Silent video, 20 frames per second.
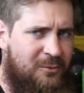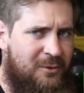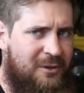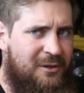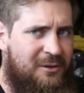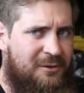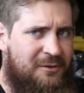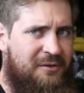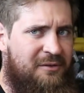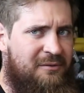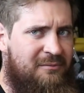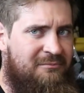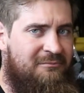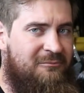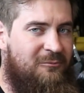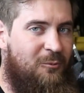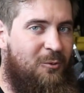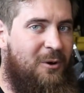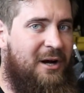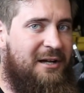world
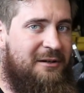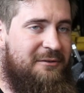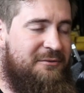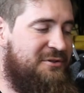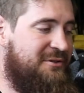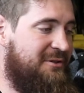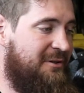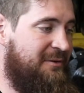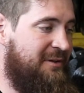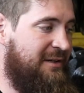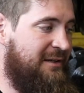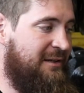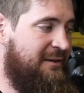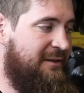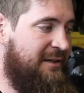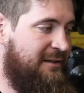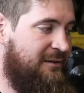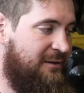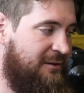way of shooting, I think.